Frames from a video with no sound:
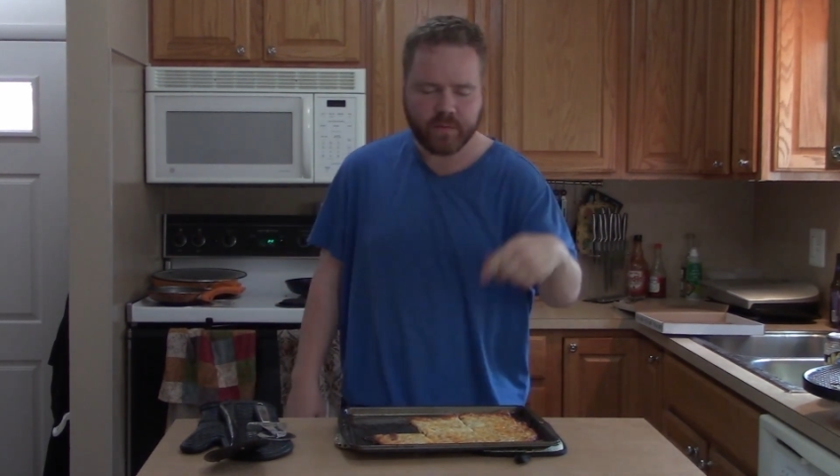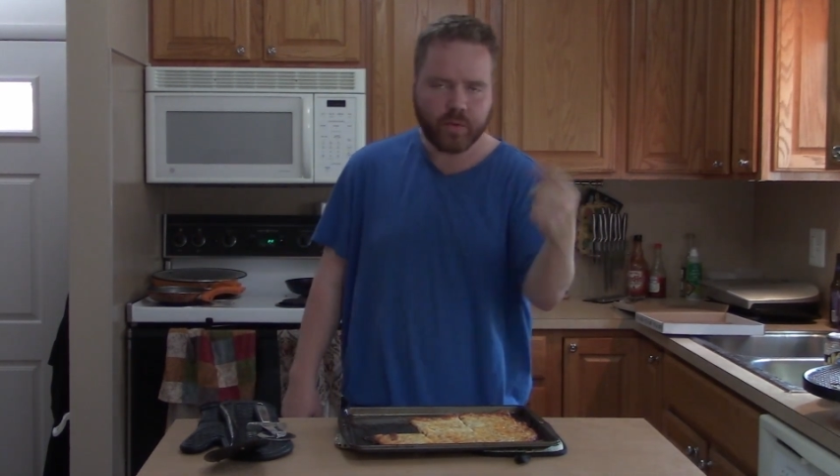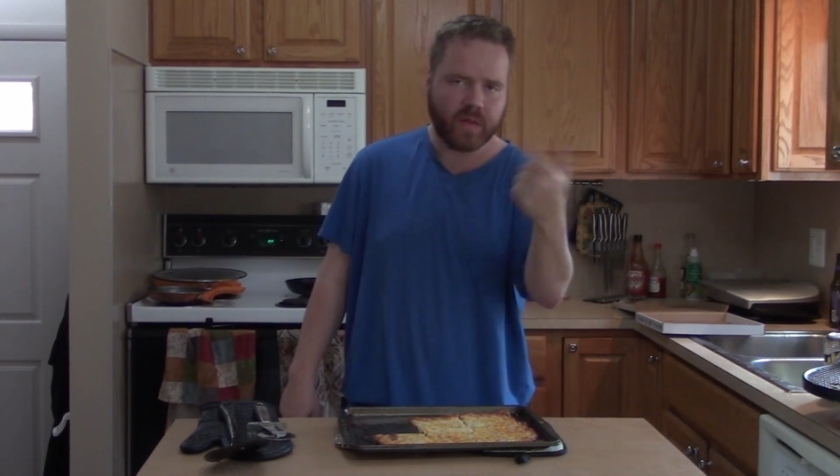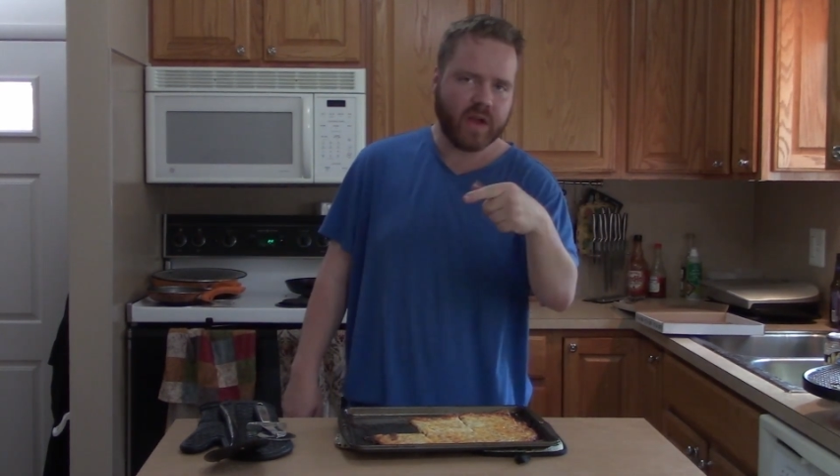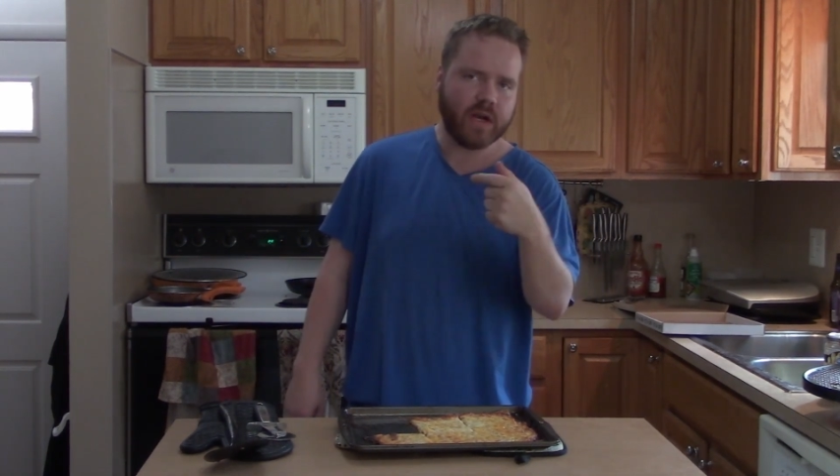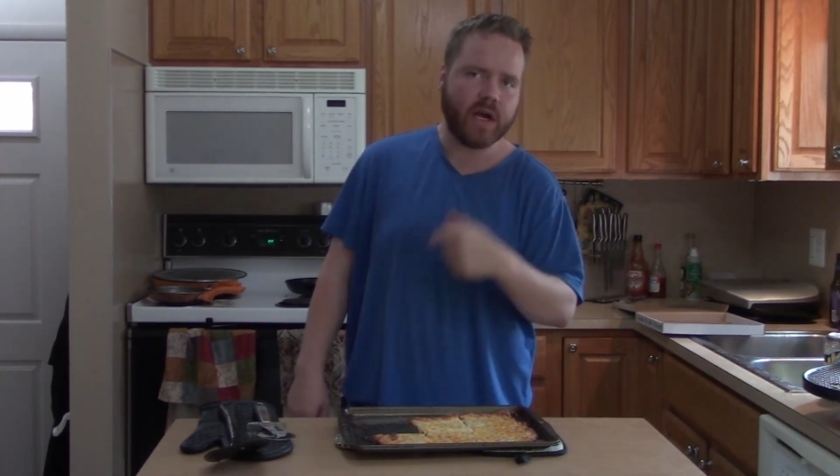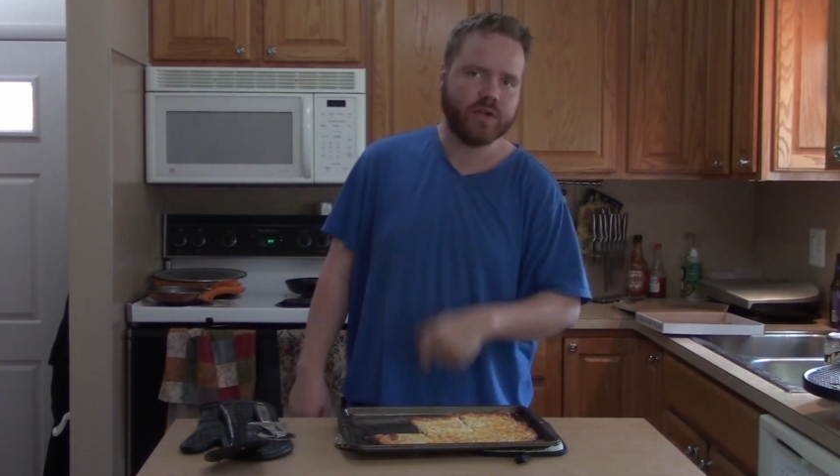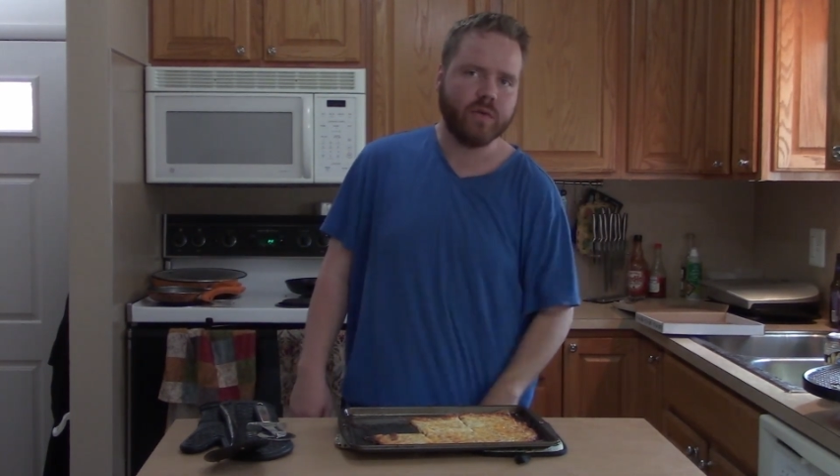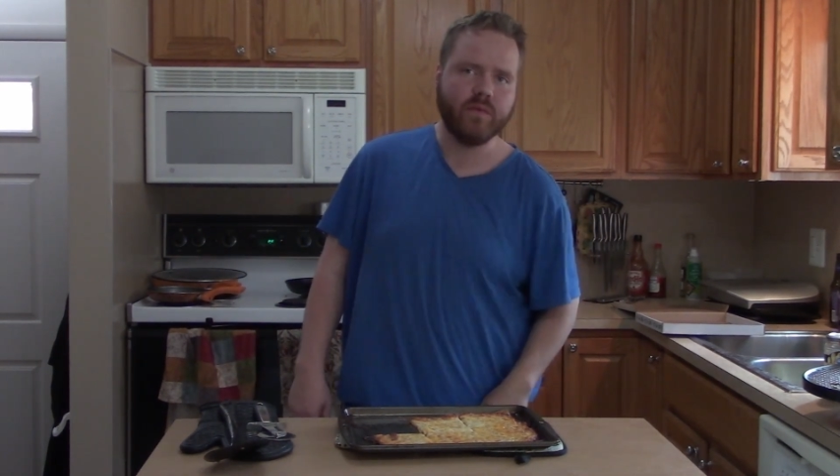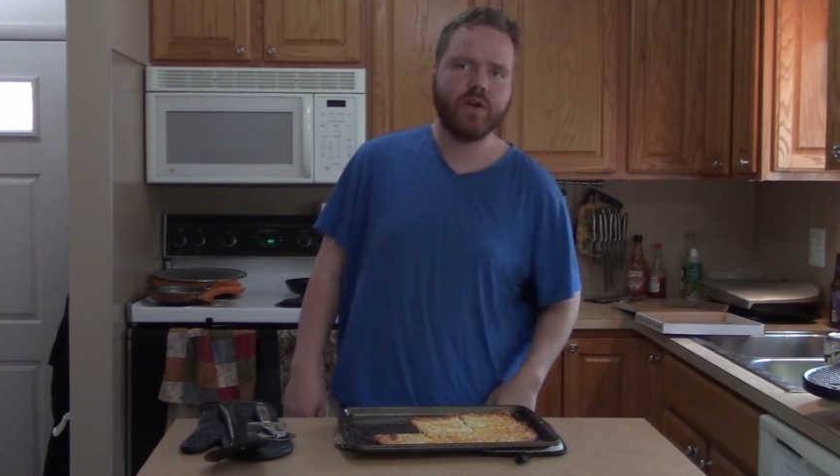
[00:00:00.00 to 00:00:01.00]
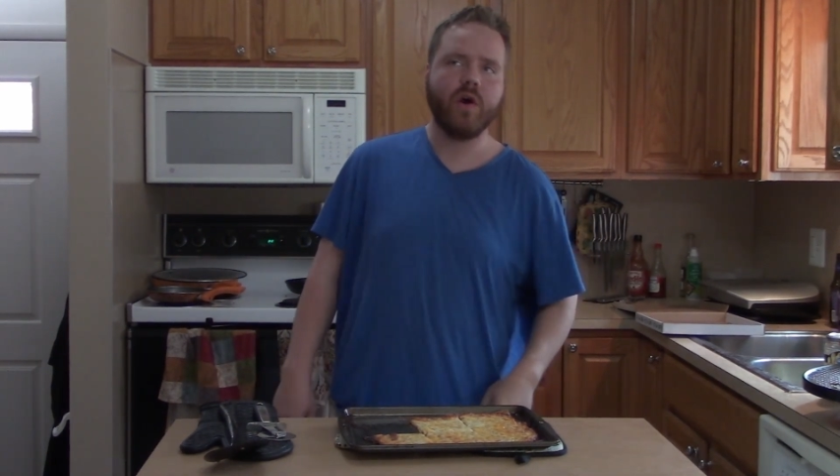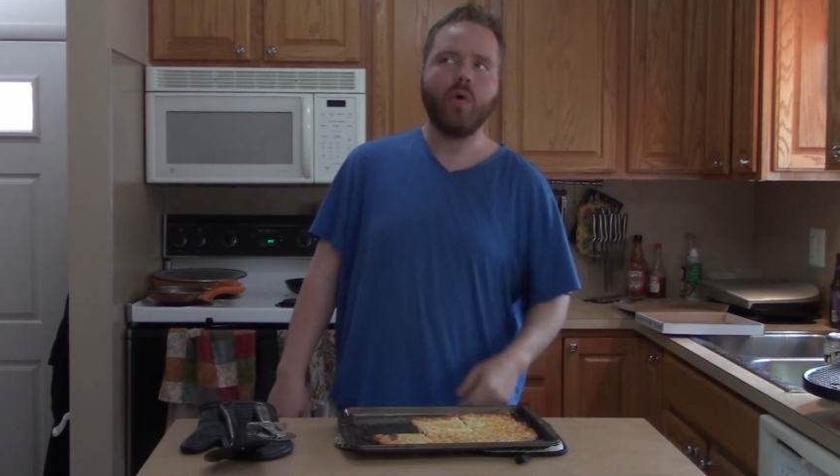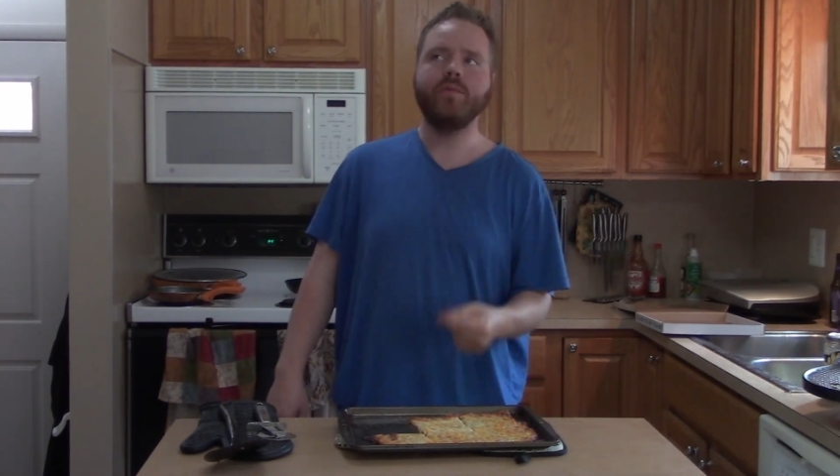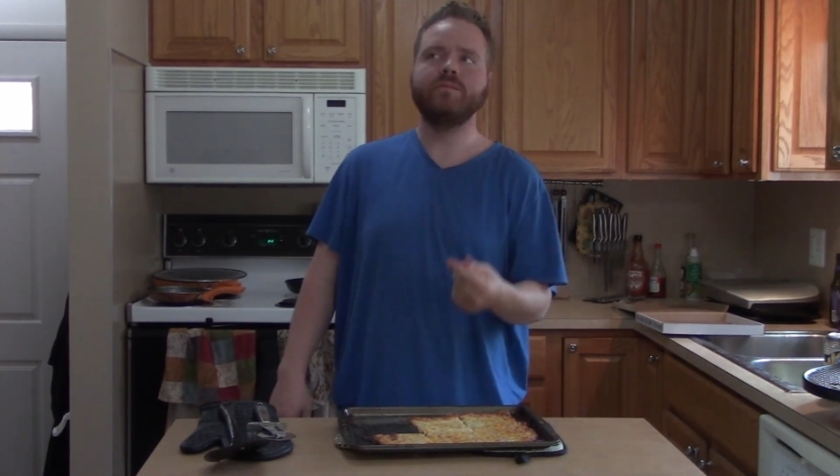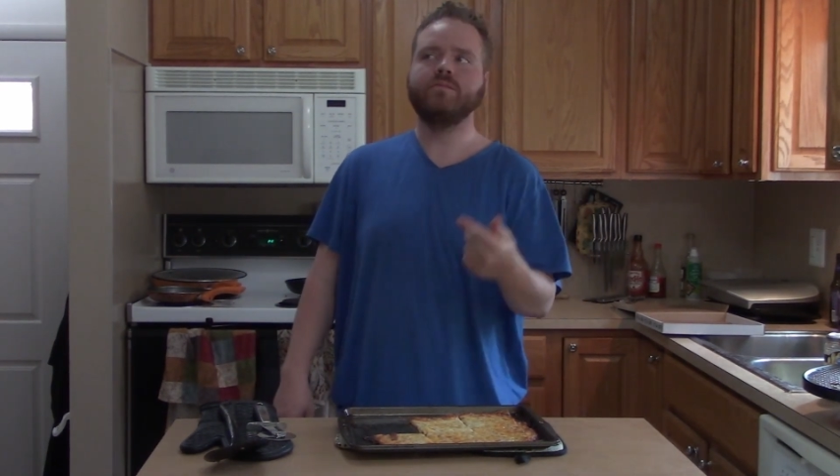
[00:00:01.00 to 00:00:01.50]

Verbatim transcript: if you want that nacho video